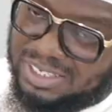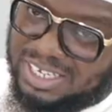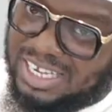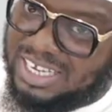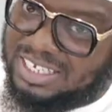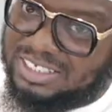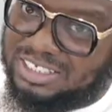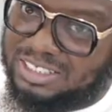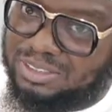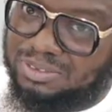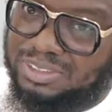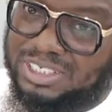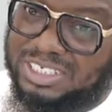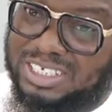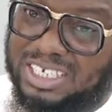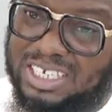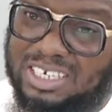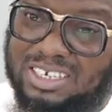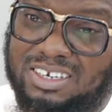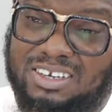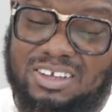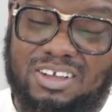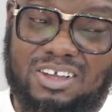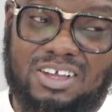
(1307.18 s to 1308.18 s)
of Allah Azza wa
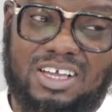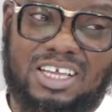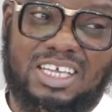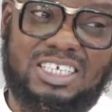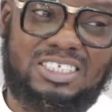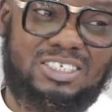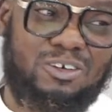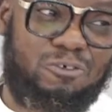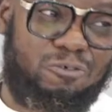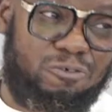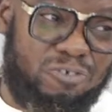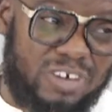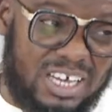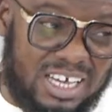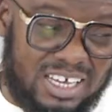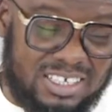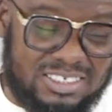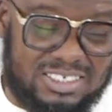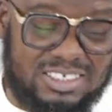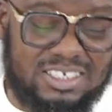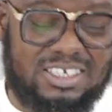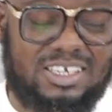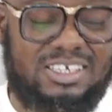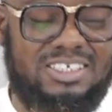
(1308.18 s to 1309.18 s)
Jal is a
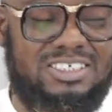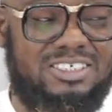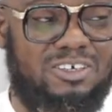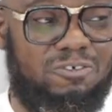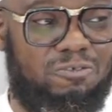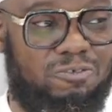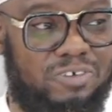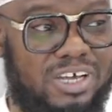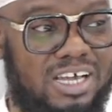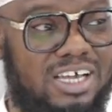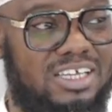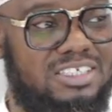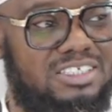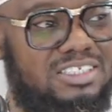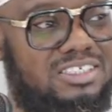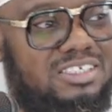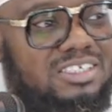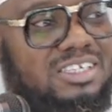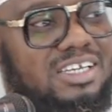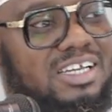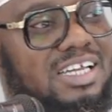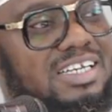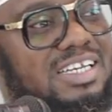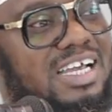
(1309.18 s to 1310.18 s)
first, it's a
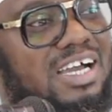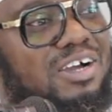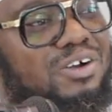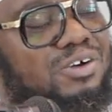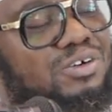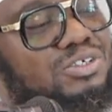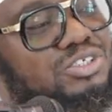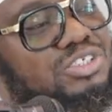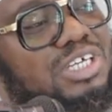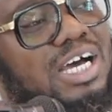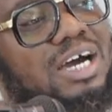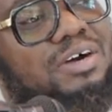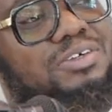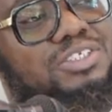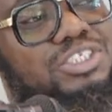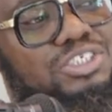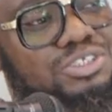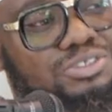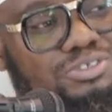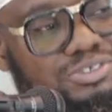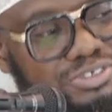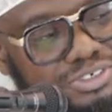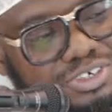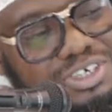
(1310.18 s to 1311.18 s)
fajr. And that goes to our
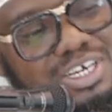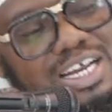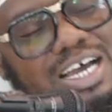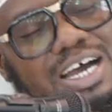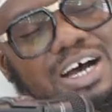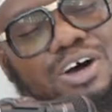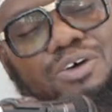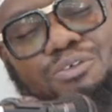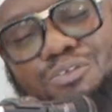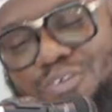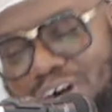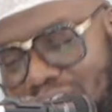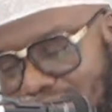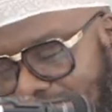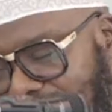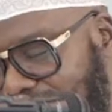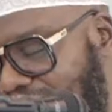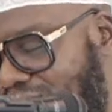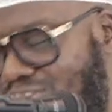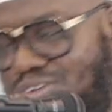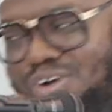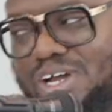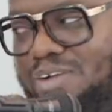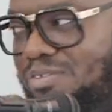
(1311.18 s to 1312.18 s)
children, our
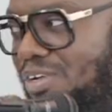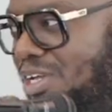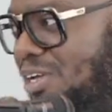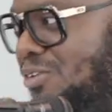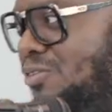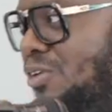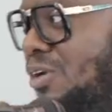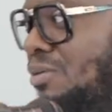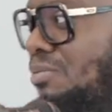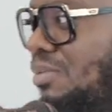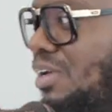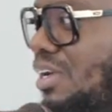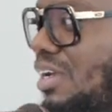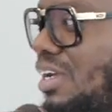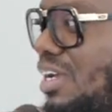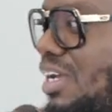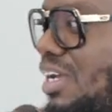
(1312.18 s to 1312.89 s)
wives. Don't ever give up.